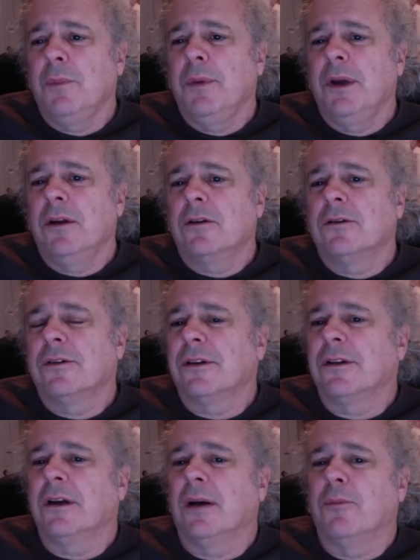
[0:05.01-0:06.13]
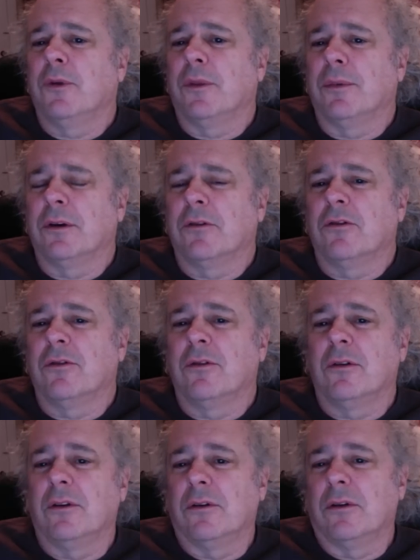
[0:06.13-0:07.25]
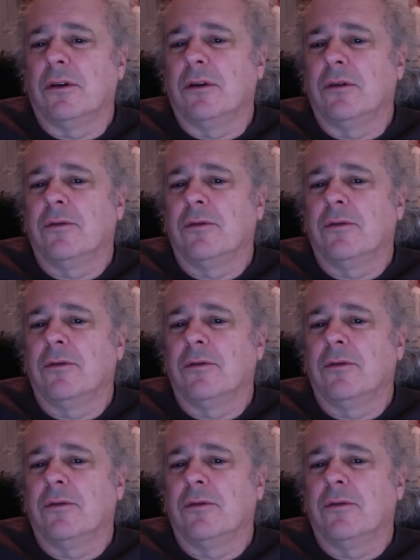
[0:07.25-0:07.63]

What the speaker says: band across the top with the pictures are the